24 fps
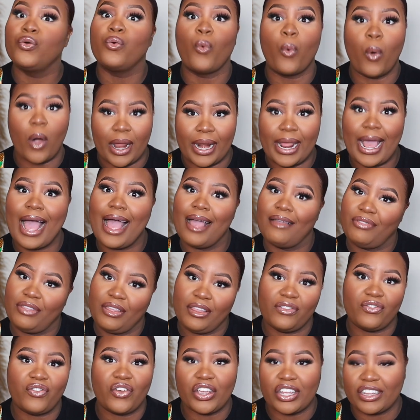You want to have
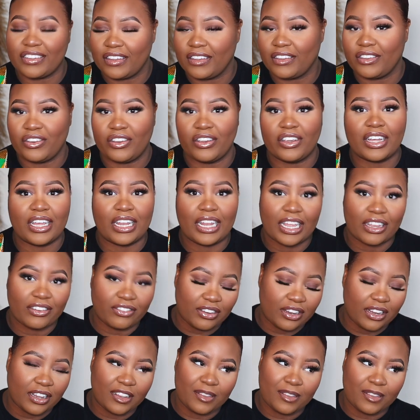these fragrances in your collection,